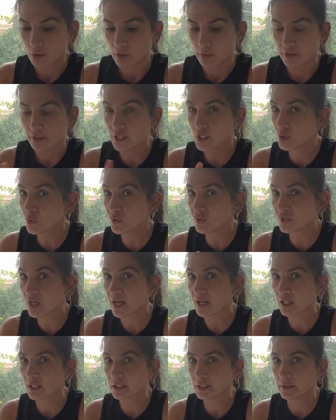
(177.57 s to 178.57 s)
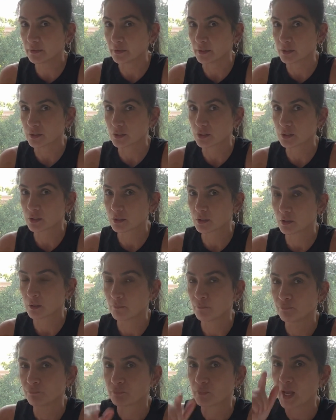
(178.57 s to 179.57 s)
This was on clearance.
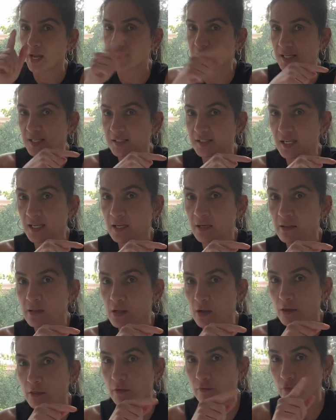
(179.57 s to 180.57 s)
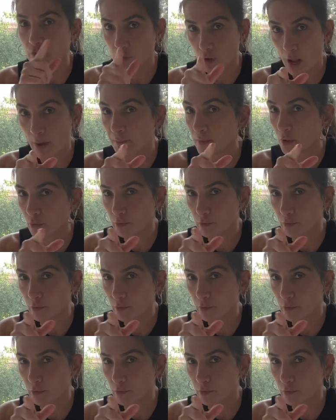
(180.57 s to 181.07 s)
As I stated in the other video, I'm gonna